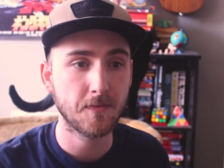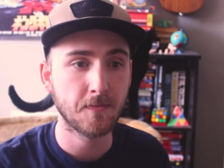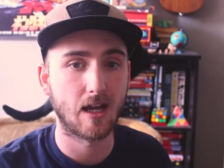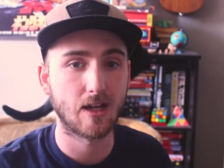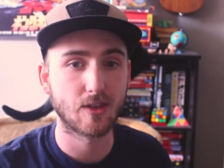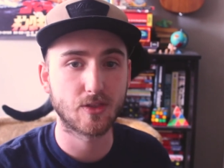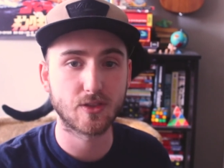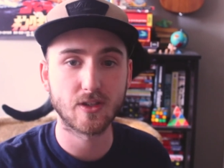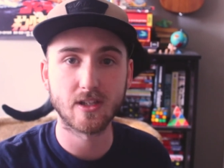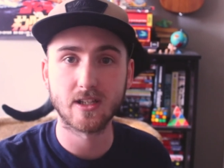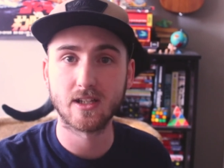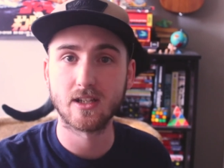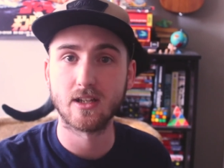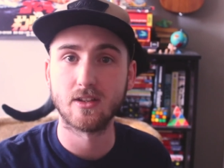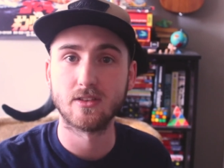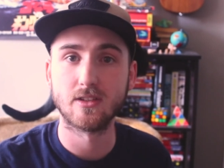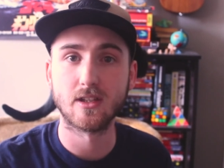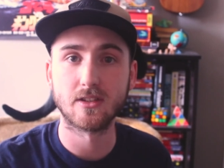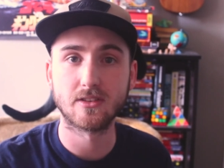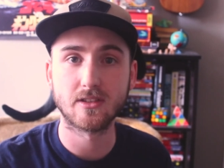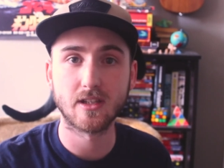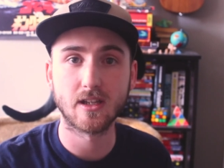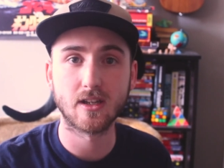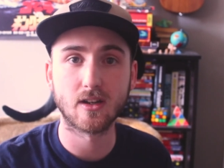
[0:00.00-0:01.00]
I think
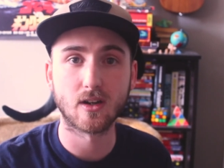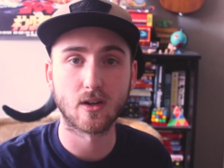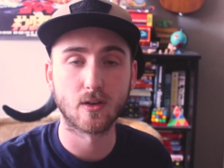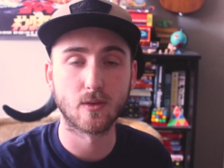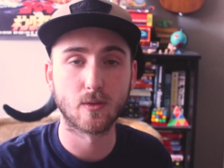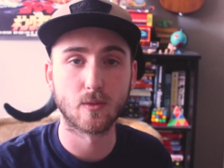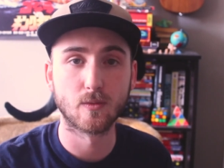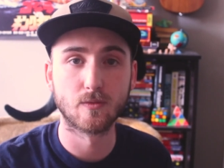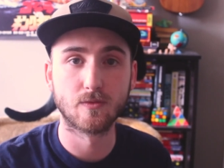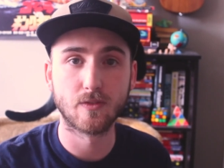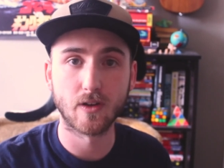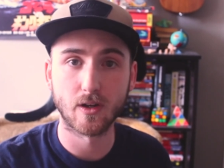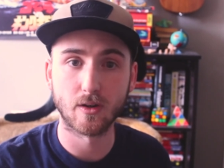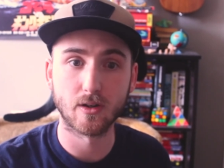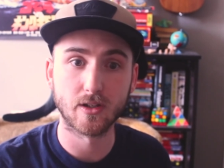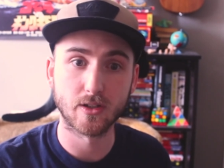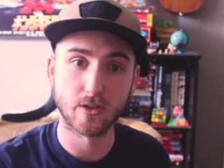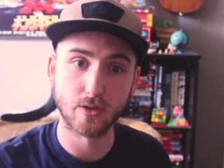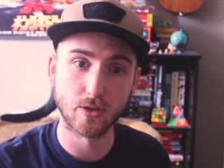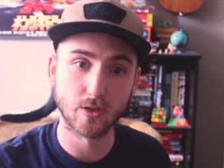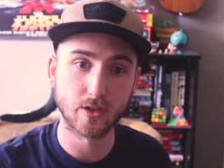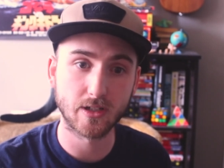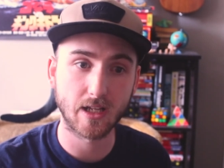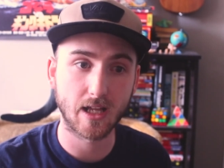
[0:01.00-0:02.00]
that they are
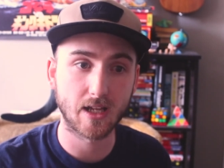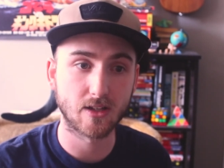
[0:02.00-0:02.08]
very good